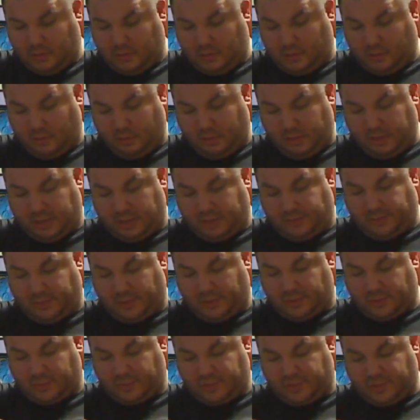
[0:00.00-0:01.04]
You want to keep
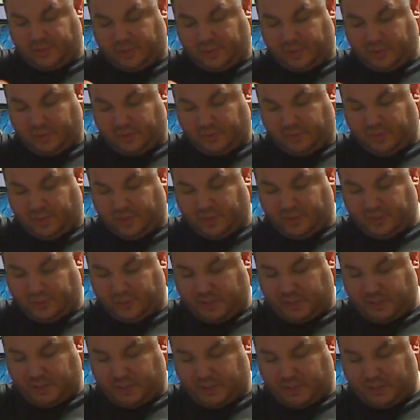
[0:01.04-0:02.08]
those preserved as much
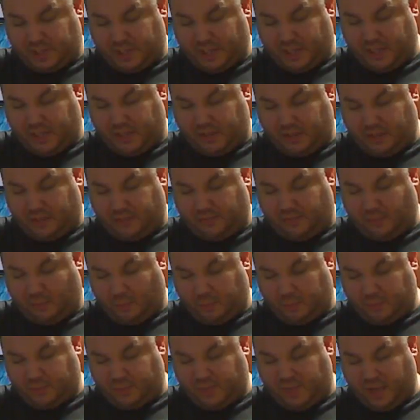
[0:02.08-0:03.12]
as you can, and if you
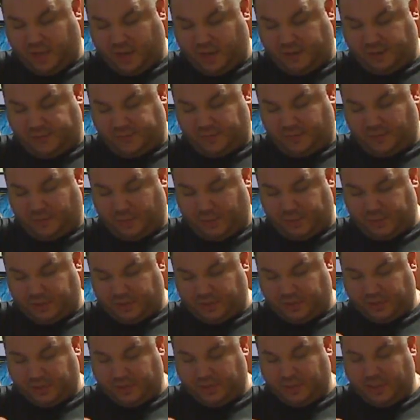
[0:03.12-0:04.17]
take off too much of
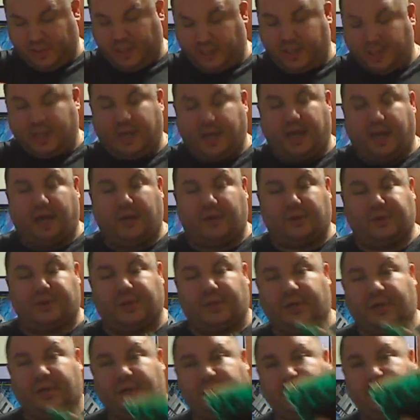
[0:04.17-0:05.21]
the outer
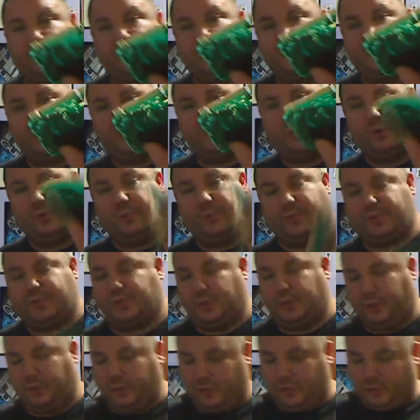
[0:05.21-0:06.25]
layer of the motherboard
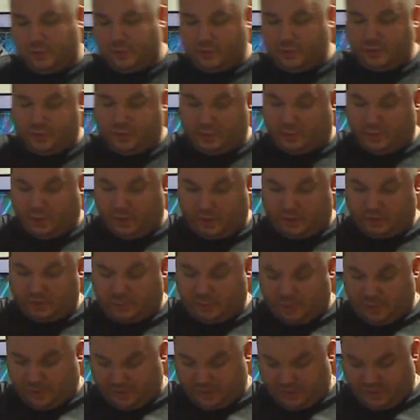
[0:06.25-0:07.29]
material, you can
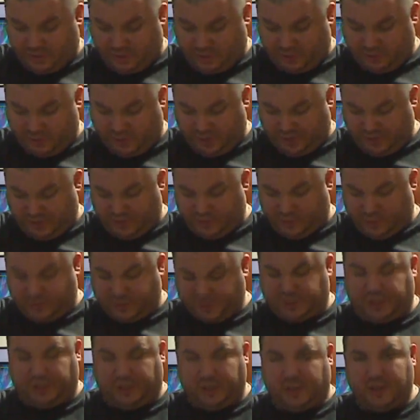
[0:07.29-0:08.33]
expose the traces, which
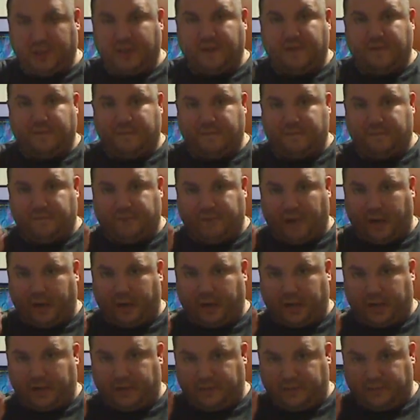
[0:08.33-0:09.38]
are
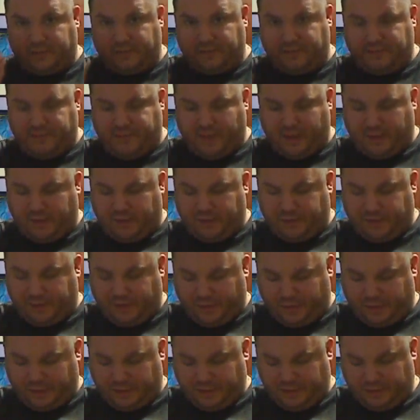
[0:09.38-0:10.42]
very, very
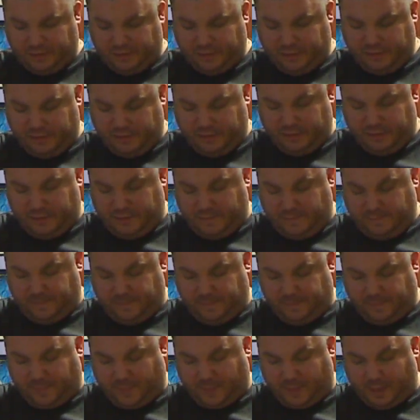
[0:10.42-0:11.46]
thin
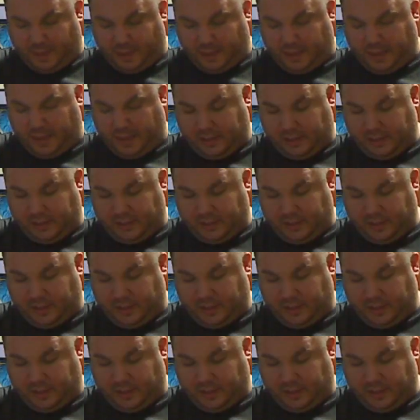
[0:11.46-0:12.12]
and